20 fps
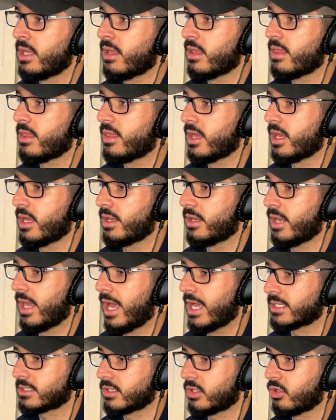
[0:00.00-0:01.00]
Then,
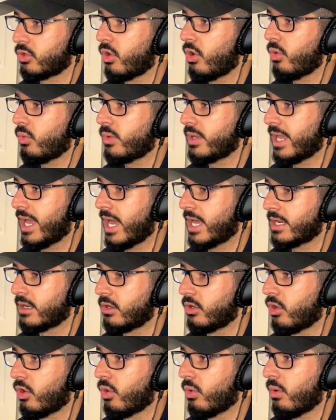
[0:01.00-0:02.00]
as a low, we had a
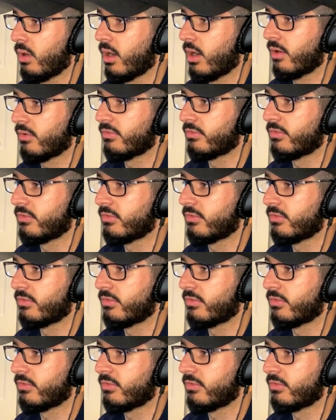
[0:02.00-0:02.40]
low of